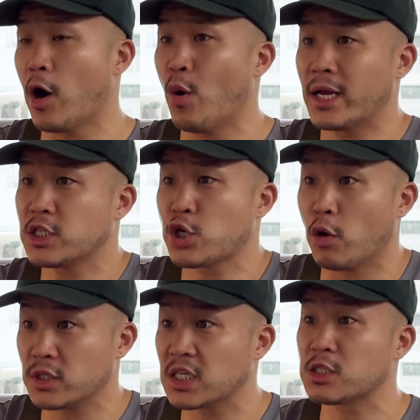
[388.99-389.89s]
oh, I
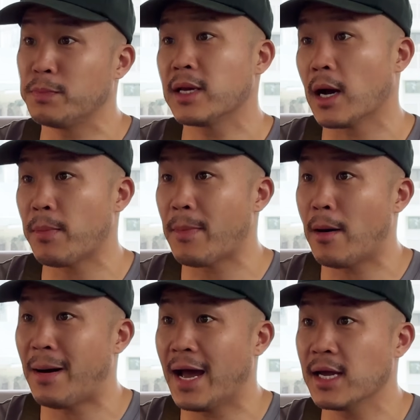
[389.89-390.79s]
chose to speak up
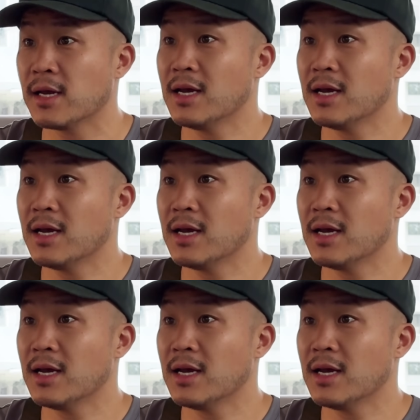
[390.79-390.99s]
about my